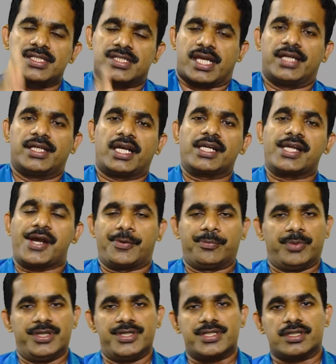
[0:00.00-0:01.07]
central
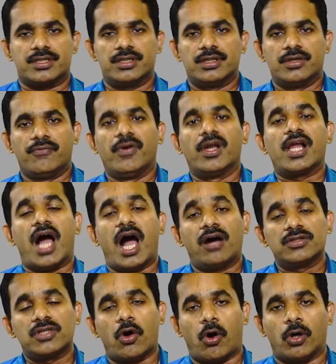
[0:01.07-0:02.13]
government will have
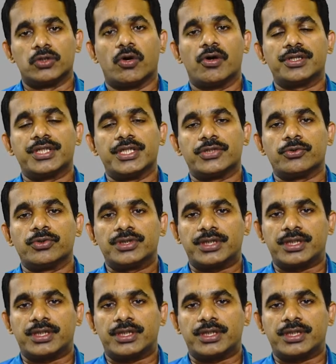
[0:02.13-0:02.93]
the authority to